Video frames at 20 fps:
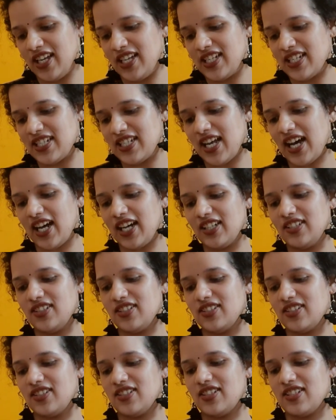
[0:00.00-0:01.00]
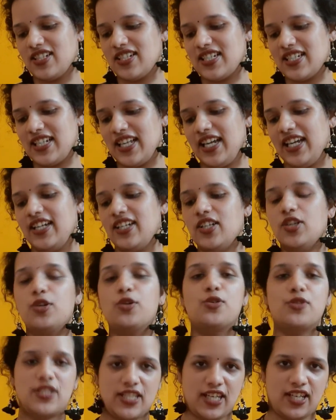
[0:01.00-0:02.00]
Saad Z.
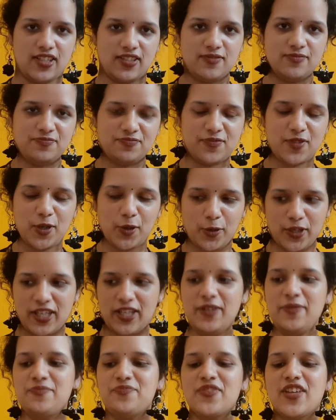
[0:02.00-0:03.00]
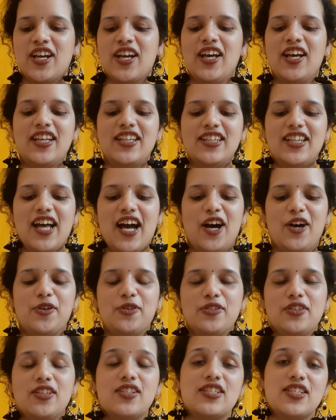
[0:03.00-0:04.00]
Hussain. Okay,
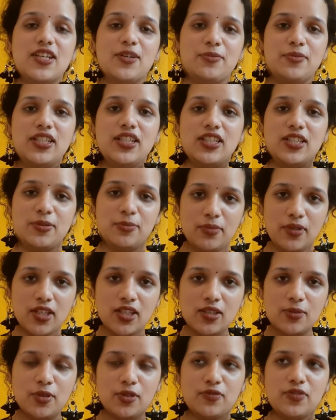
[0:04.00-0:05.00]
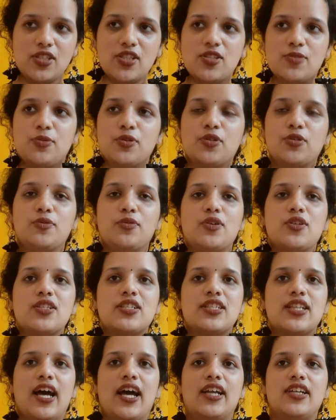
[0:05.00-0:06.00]
now the summary, the blurb of this book
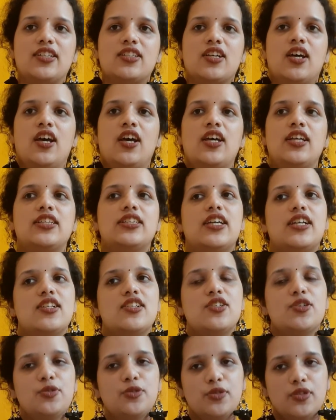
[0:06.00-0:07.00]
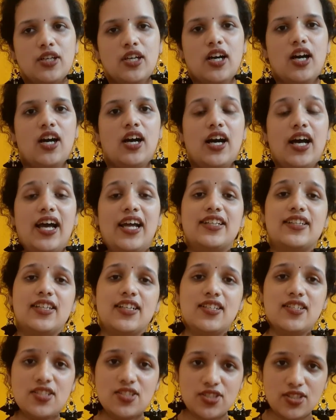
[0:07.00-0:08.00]
was that there is a Gurkha and
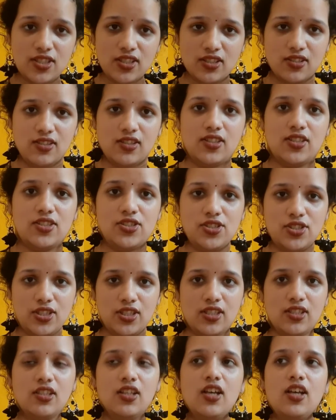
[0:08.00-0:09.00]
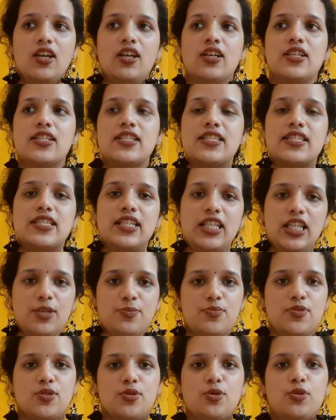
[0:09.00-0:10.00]
there is a Jinn. The Jinn
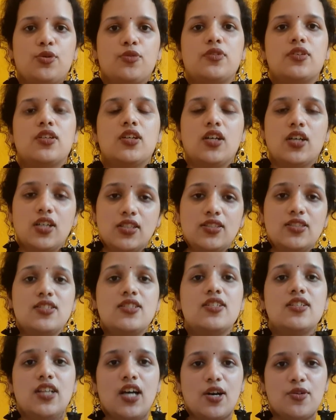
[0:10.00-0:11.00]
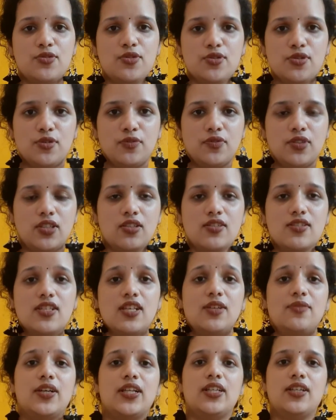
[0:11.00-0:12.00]
sleeps over hundreds and thousands of years,
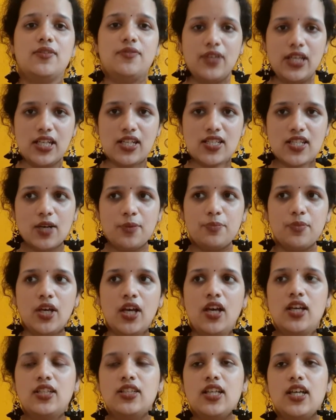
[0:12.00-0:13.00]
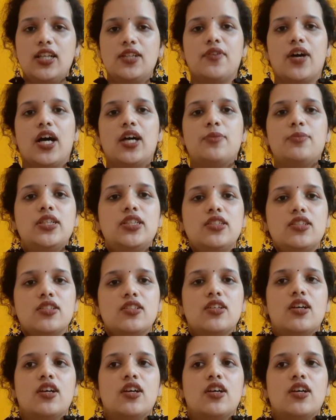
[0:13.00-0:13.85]
and when he wakes up, the environment